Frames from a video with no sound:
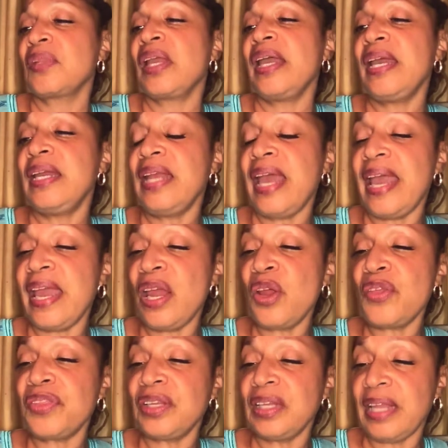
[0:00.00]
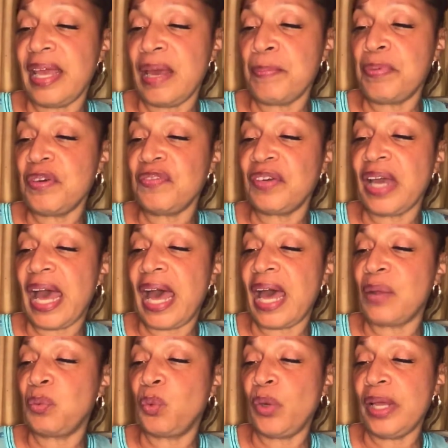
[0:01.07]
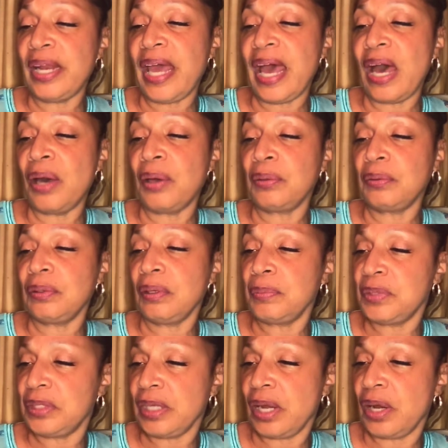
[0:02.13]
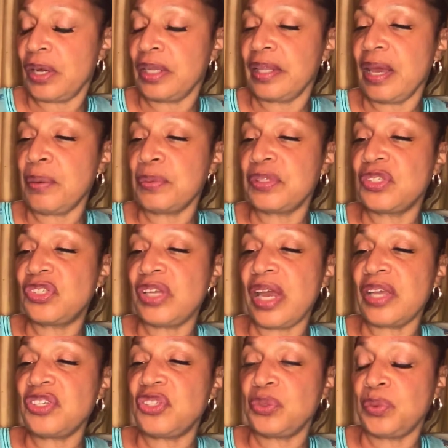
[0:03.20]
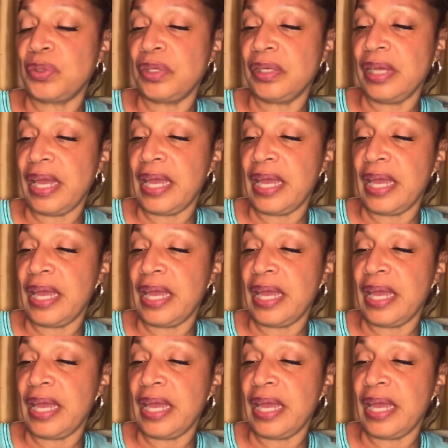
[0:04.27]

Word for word: And ere the lamp of God went out," that was Joshua